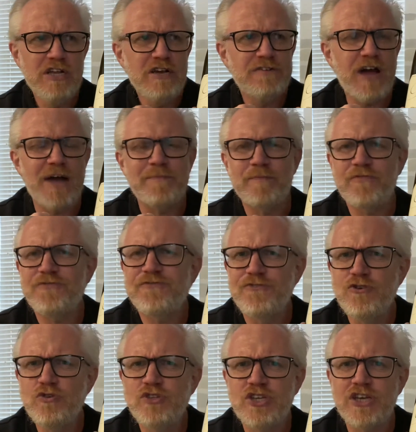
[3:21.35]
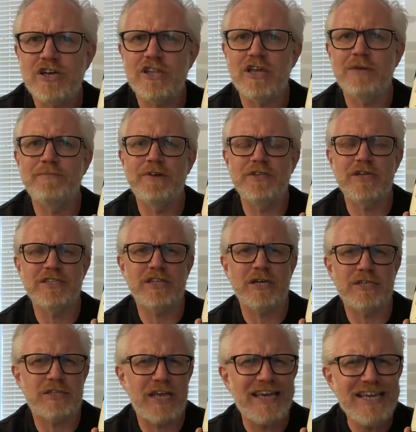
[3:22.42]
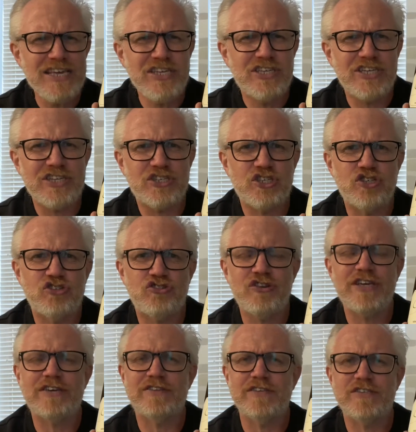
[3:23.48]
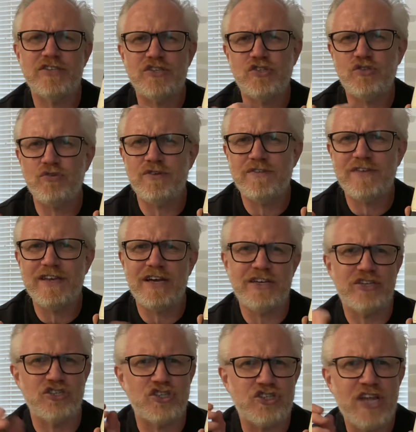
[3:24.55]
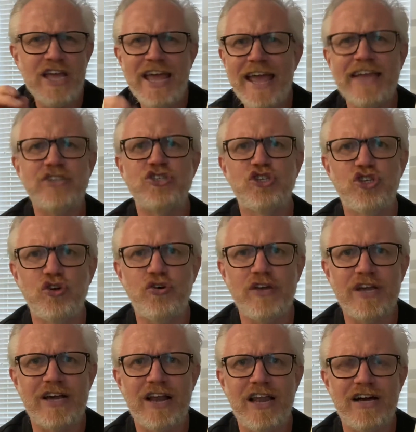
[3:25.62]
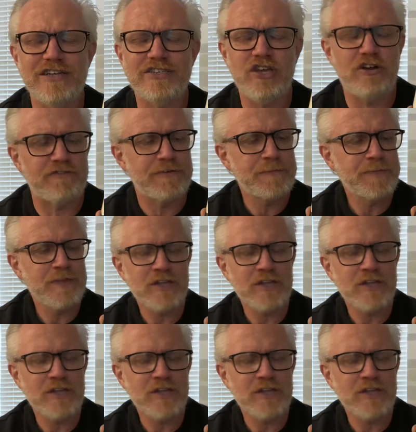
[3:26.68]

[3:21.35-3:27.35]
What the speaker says: fruitier, that's easier to drink, that's the sort of thing I can just enjoy a glass of.